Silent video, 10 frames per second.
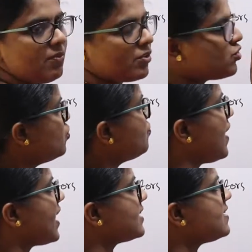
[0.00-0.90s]
two
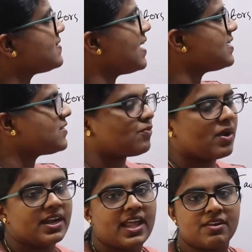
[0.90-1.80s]
factors, that is
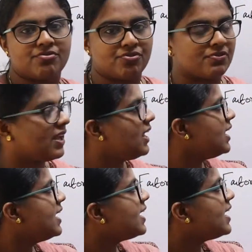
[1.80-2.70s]
1 and 15.
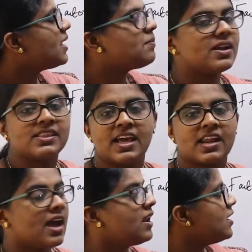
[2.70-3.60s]
Here, but
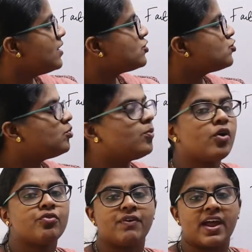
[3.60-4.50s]
there are two
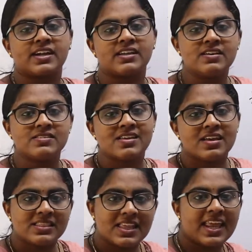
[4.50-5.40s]
more factors,
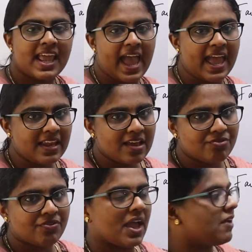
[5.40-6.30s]
3 and
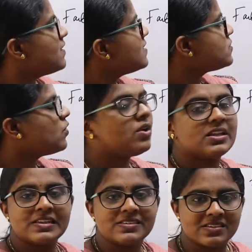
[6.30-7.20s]
5. So
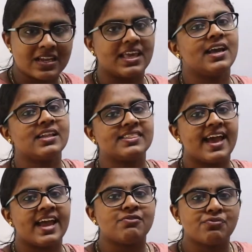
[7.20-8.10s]
it is clear
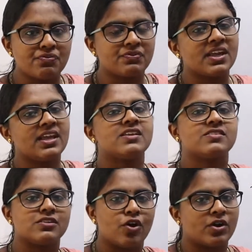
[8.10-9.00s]
that 15
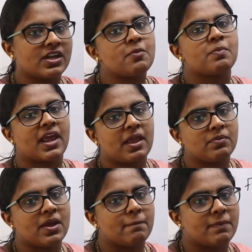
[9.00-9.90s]
is not a
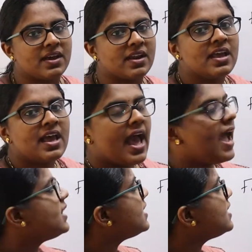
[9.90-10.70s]
prime number, and